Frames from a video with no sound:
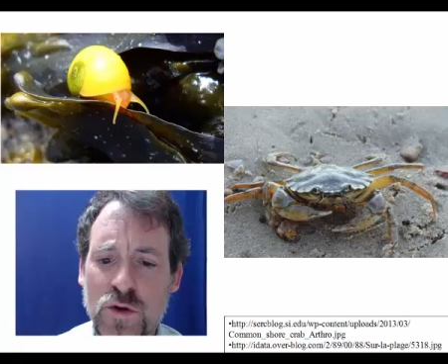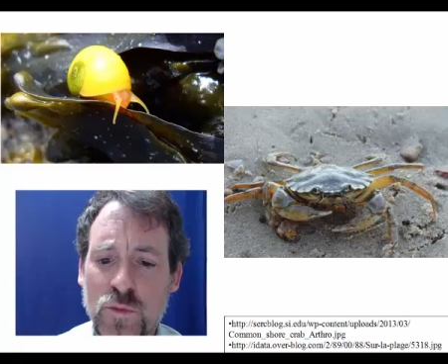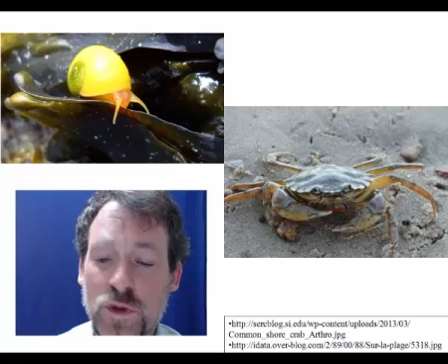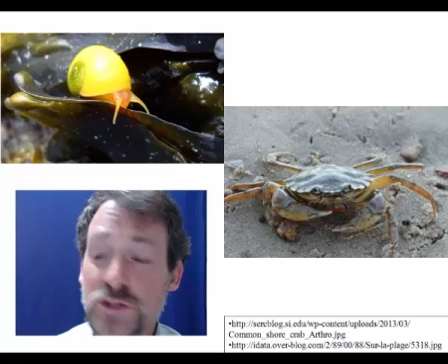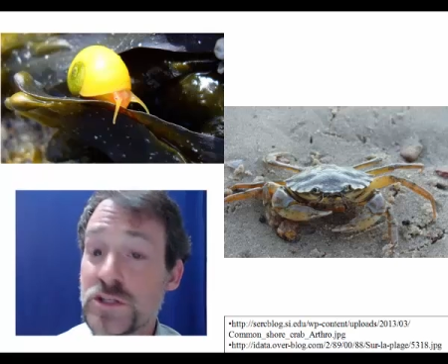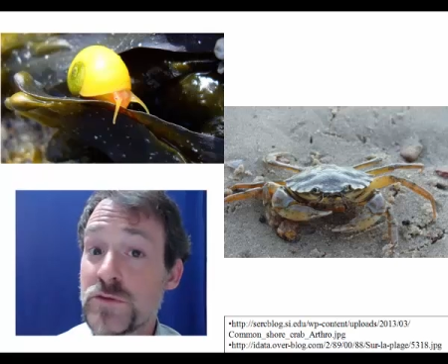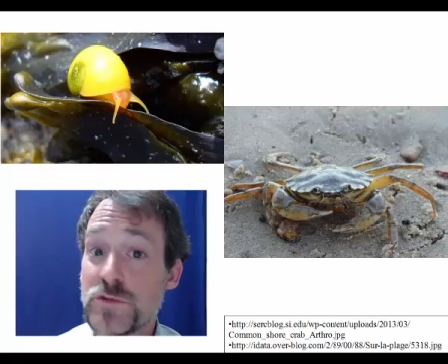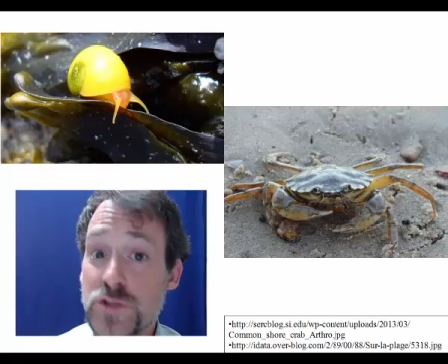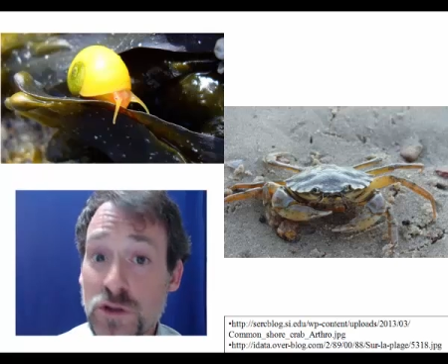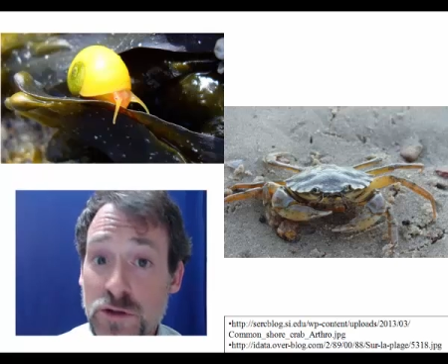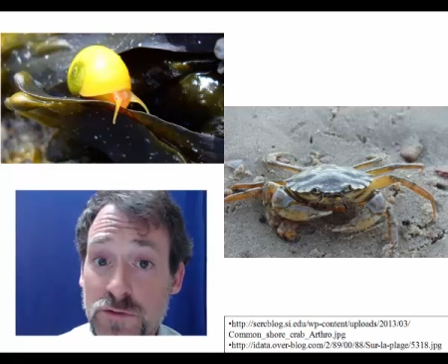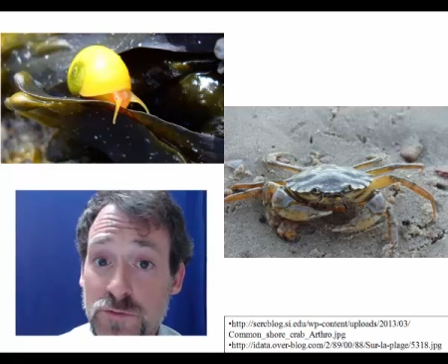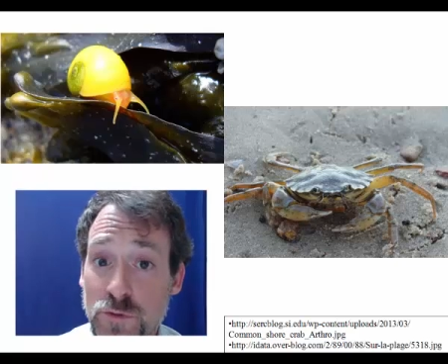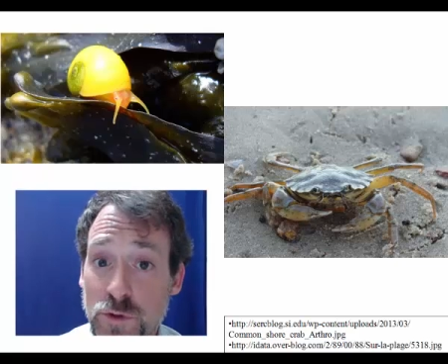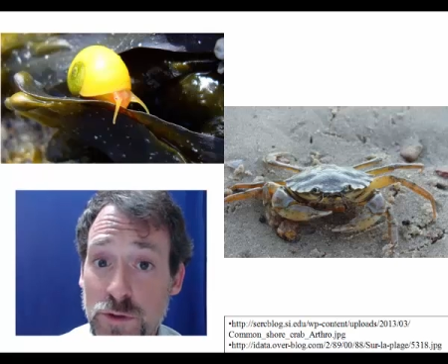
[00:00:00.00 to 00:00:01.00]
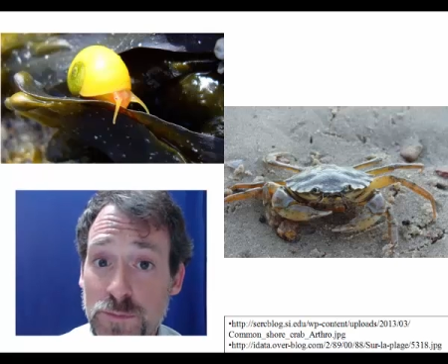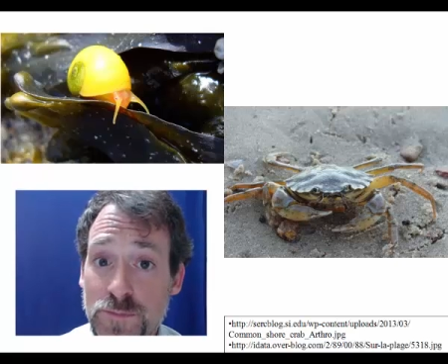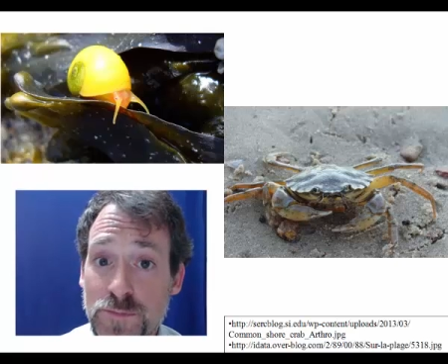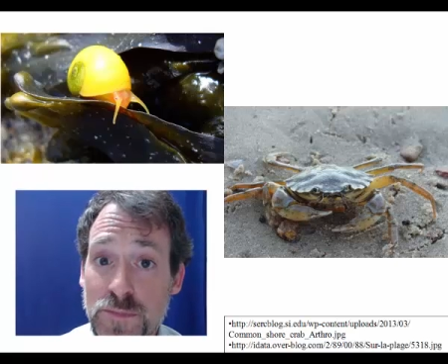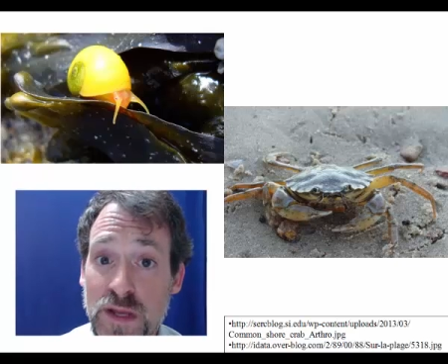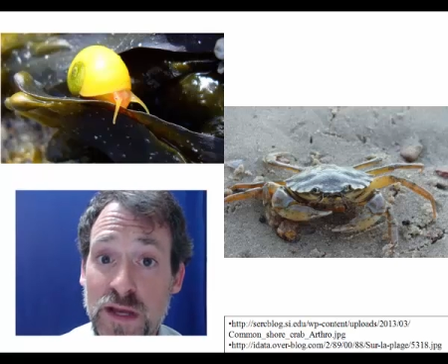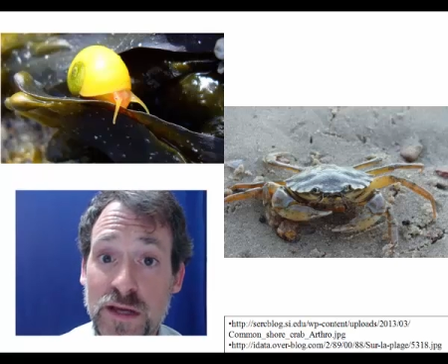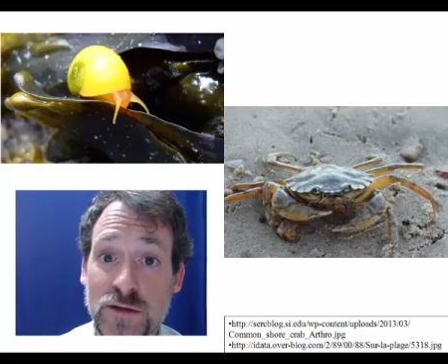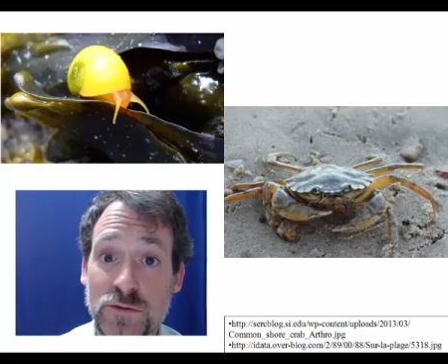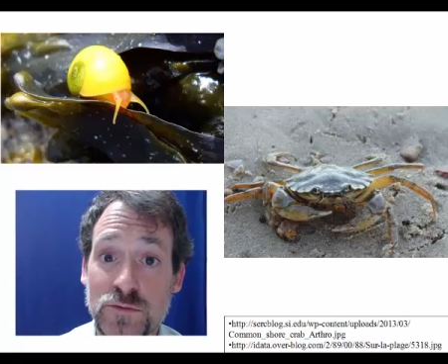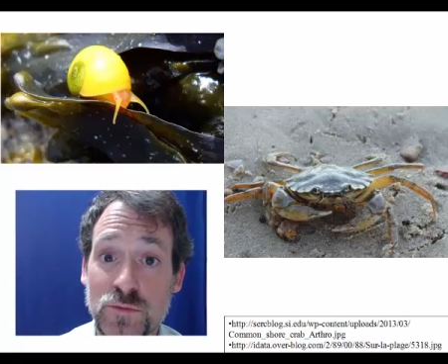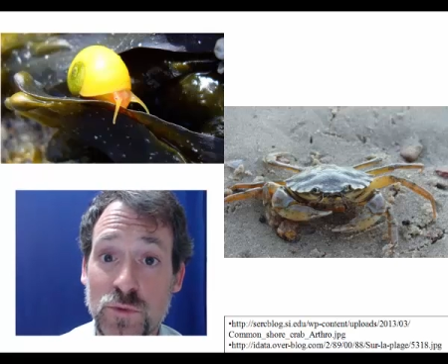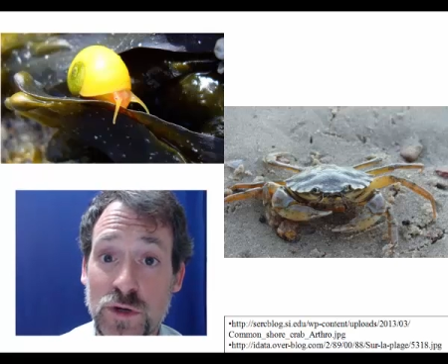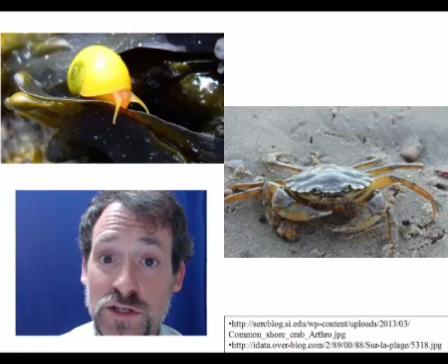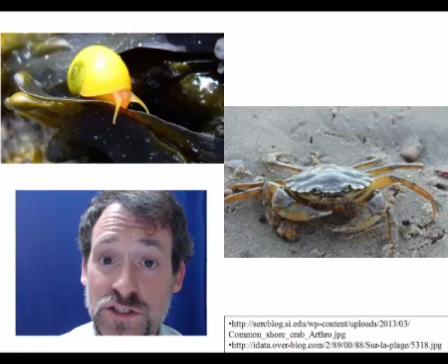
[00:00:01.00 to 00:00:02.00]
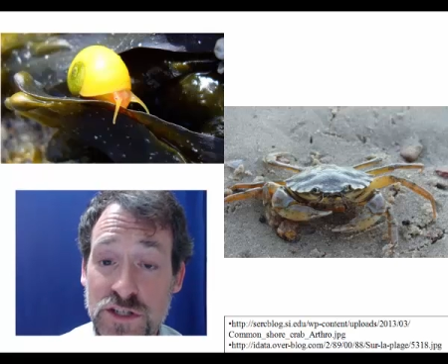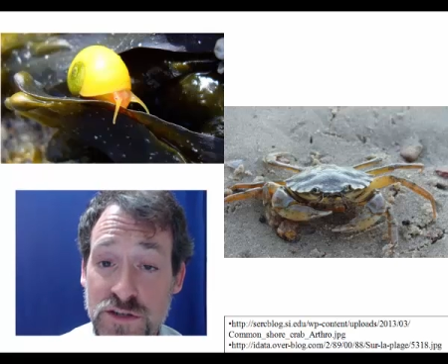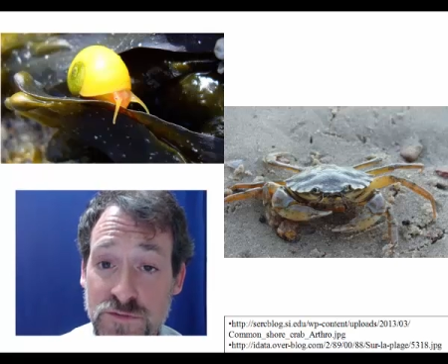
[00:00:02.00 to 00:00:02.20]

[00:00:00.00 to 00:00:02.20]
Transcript: What she was looking for, and what she